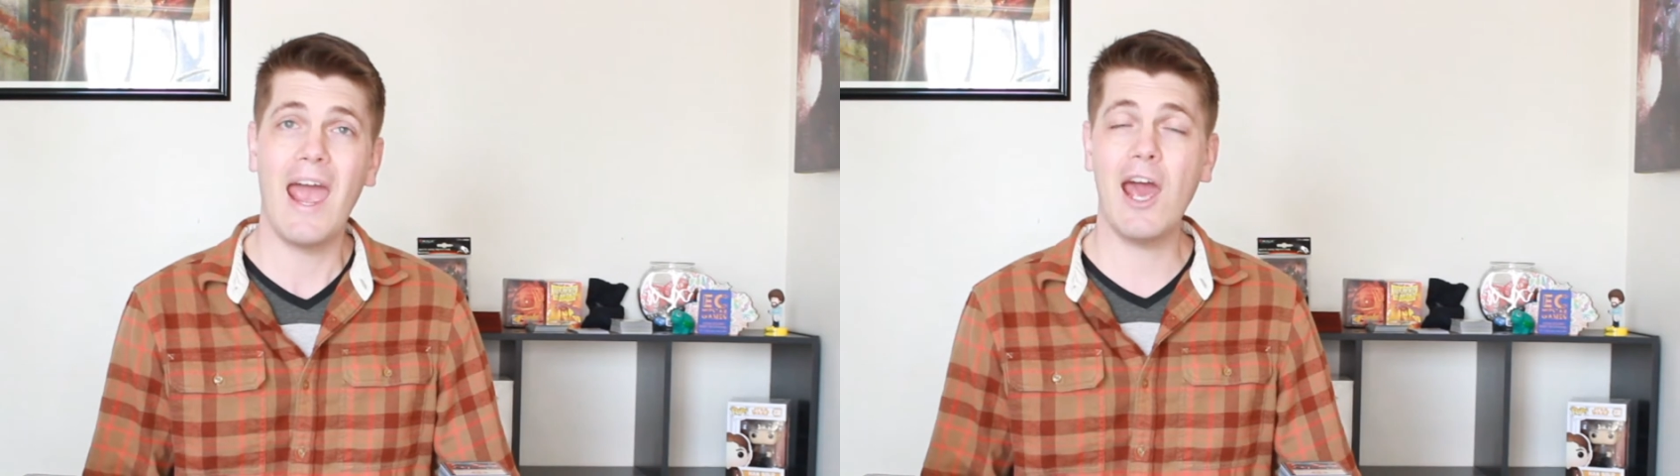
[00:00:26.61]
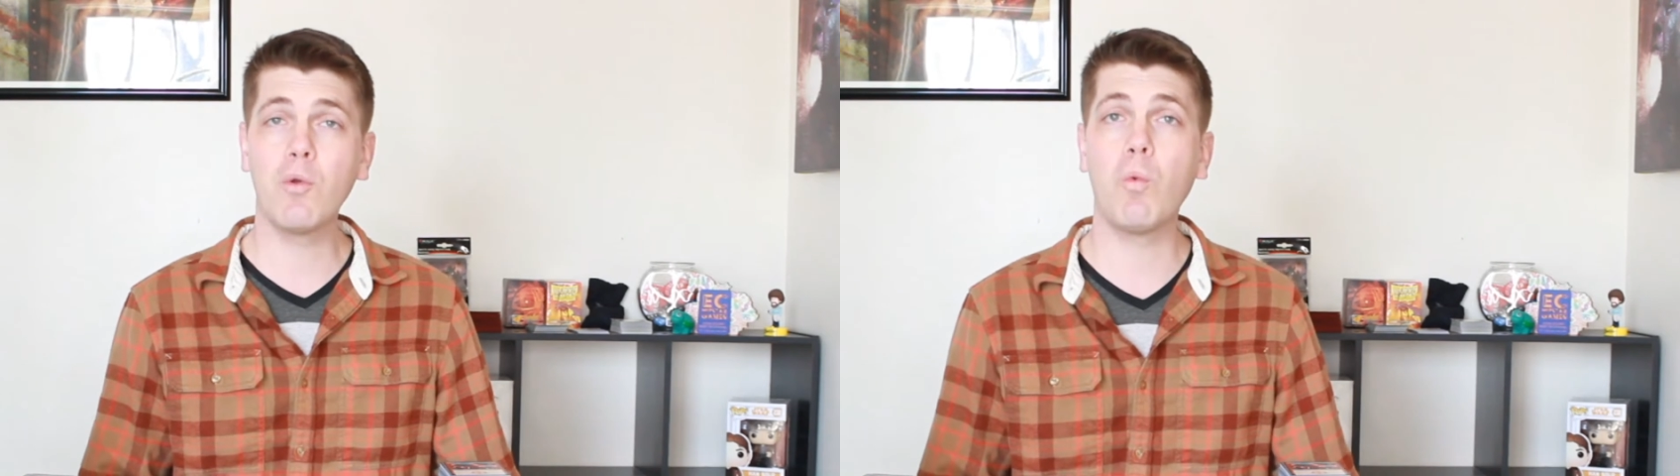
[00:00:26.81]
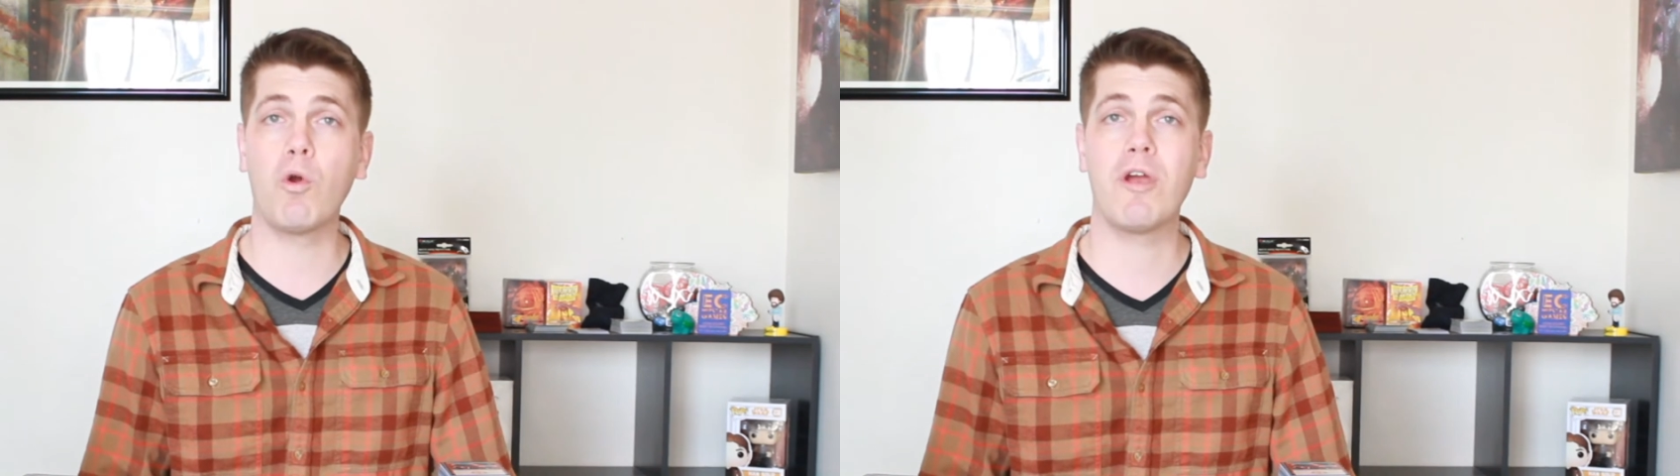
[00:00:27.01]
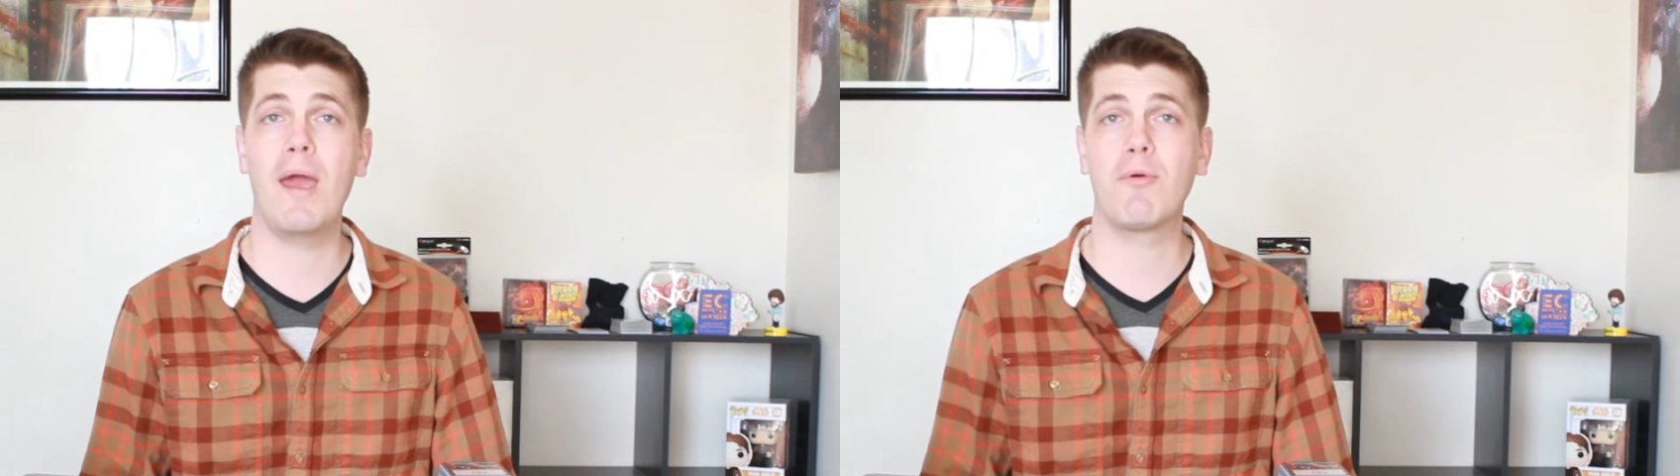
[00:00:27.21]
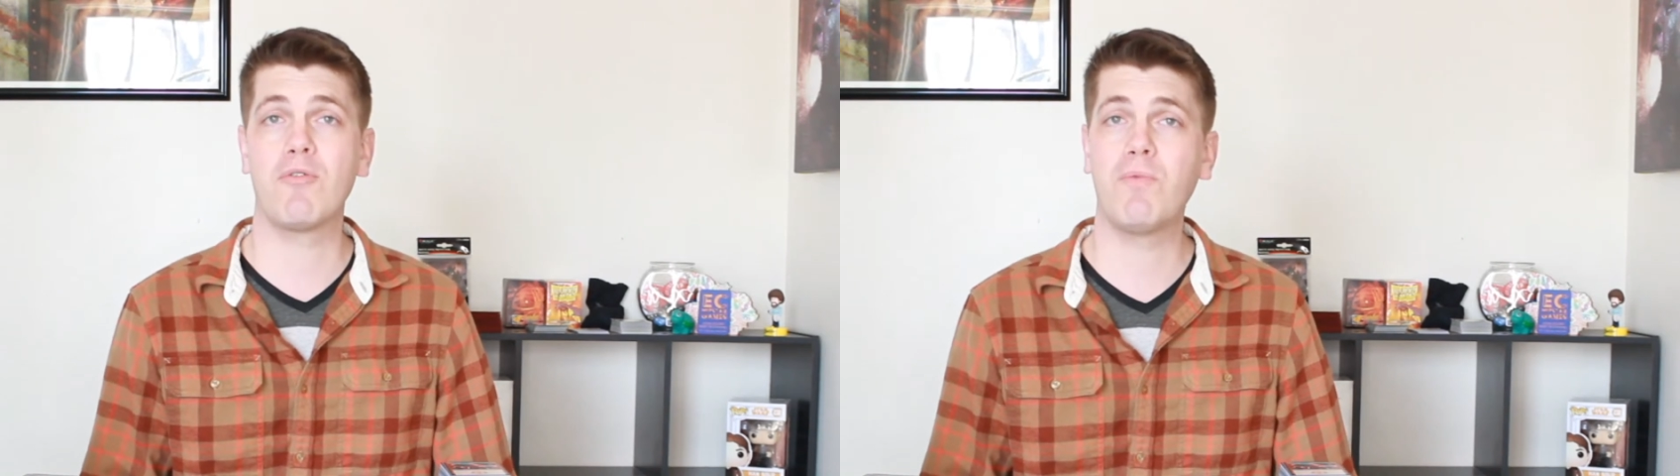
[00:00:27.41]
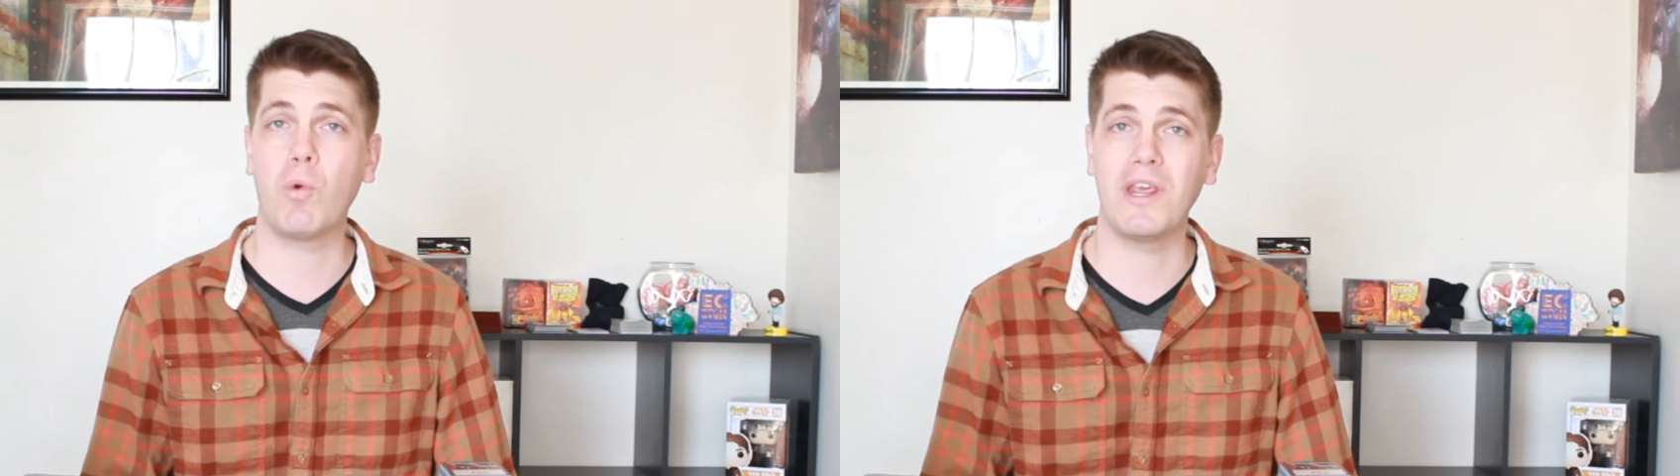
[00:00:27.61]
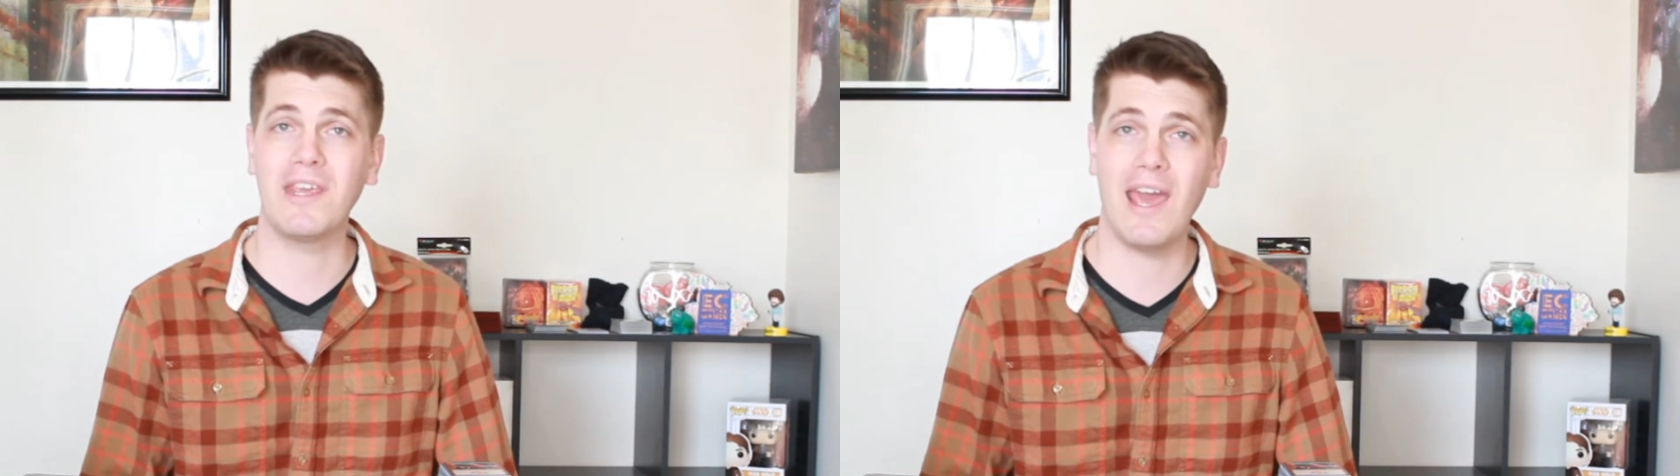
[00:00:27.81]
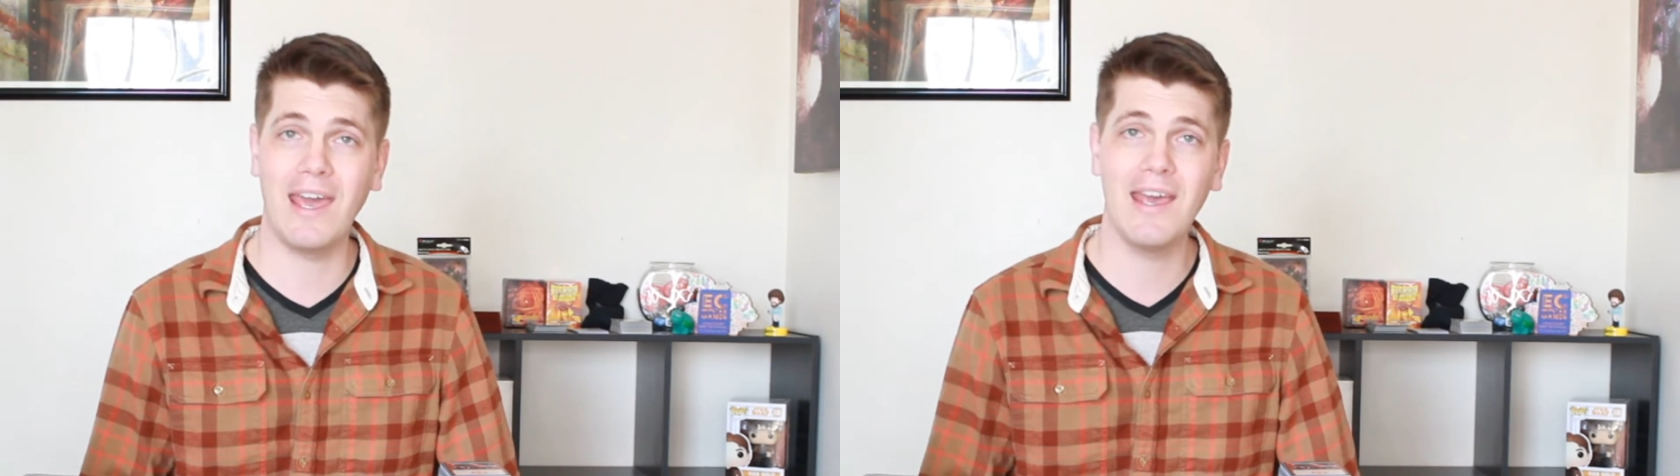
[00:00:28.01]
and Warhammer
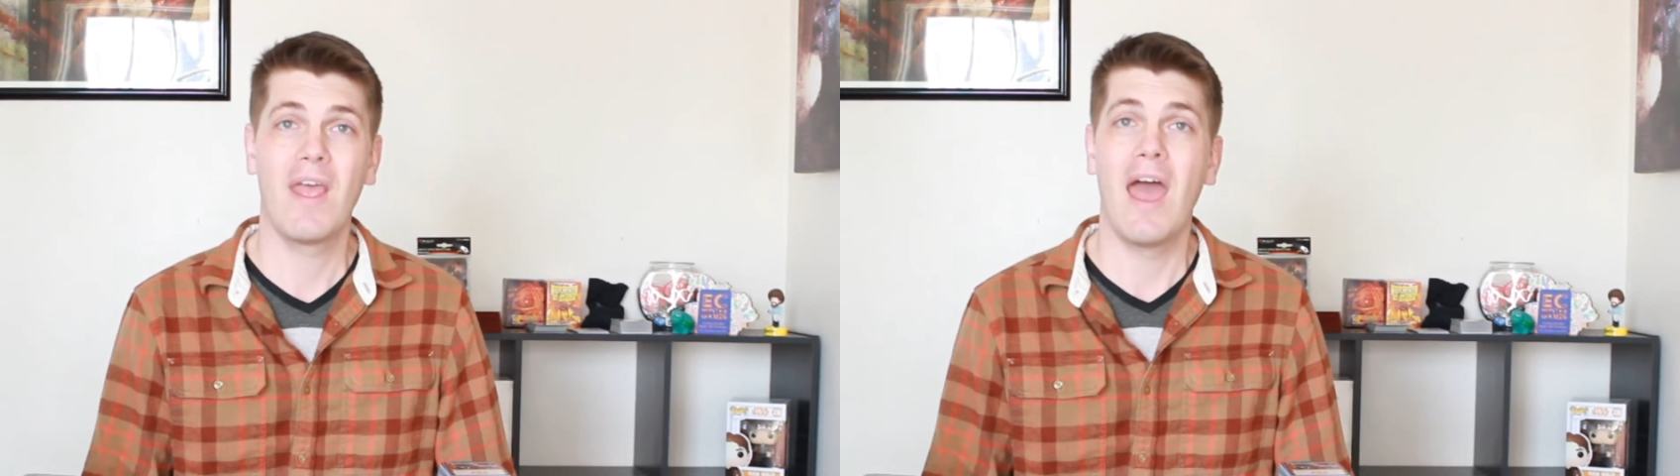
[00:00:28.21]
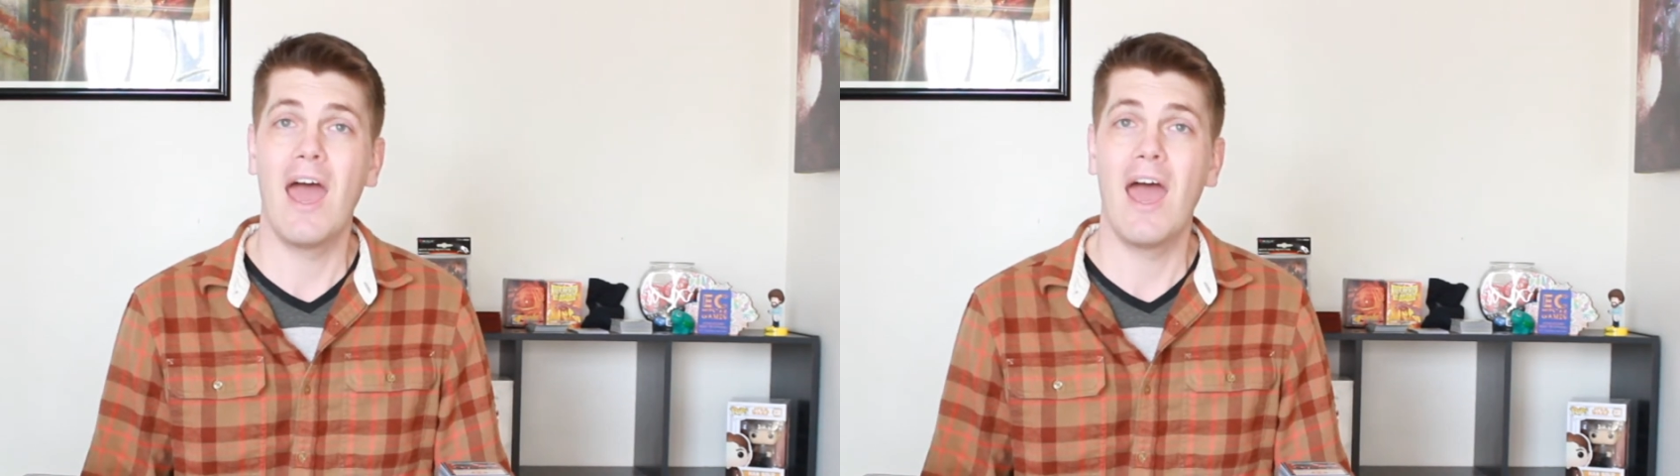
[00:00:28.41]
40k,